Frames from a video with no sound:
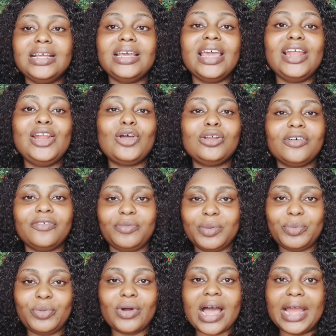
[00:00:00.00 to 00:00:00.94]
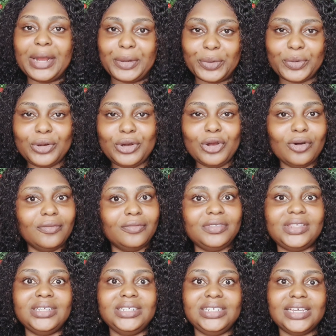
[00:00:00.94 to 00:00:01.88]
a lot of people I know
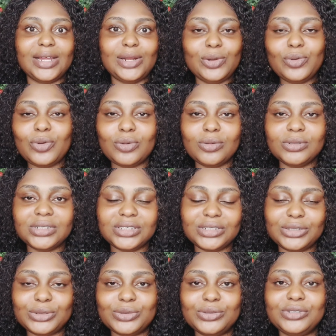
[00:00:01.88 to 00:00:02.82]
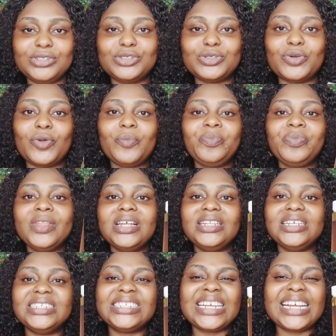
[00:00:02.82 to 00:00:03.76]
love the yellow golden tone. So
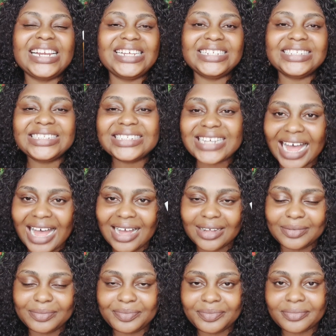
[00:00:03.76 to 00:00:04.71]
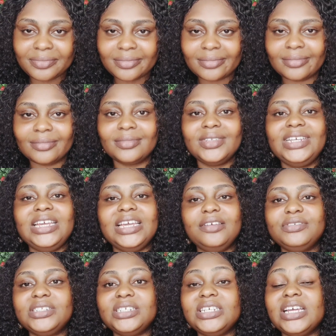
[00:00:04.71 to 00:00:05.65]
this cleanser
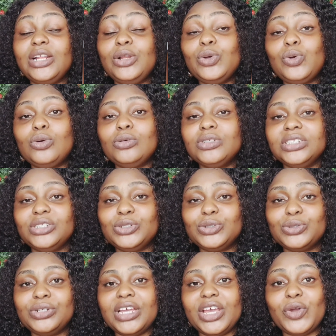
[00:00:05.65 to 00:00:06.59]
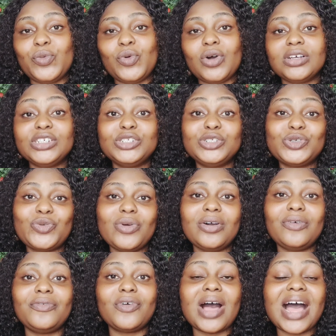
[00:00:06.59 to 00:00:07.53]
gives the yellow golden tone. It works so
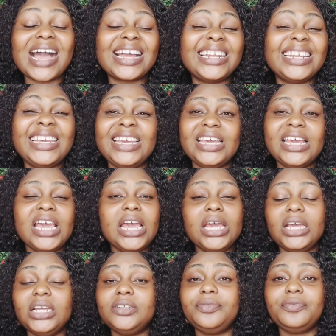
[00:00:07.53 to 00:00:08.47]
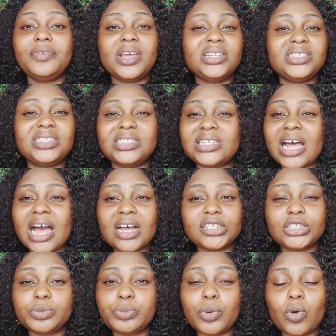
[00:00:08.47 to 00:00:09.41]
well for acne. It fades dark
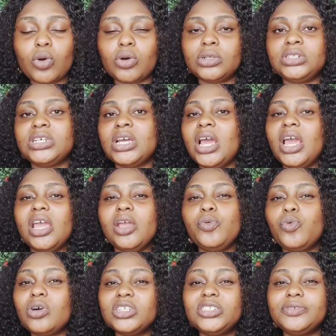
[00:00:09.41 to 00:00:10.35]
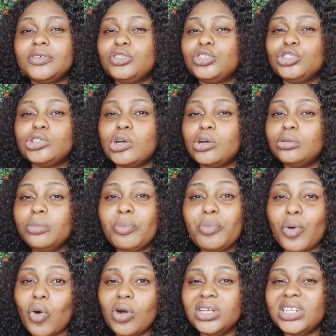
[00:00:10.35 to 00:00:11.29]
spots. It works for
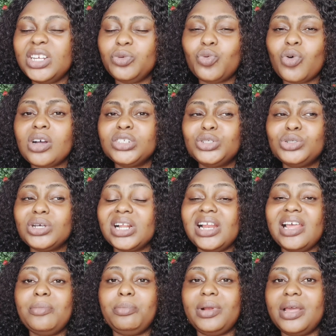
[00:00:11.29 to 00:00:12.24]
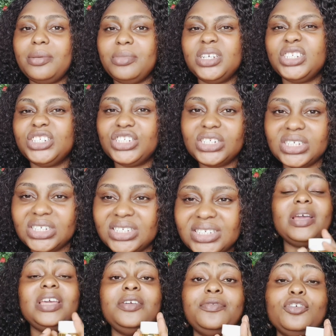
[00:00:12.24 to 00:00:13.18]
sunburn. It works to clear
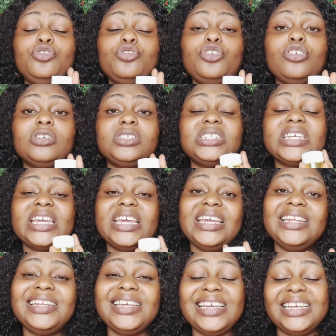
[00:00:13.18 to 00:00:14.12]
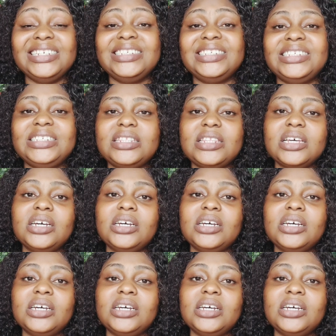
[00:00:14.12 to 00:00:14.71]
blemishes. If you know your skin is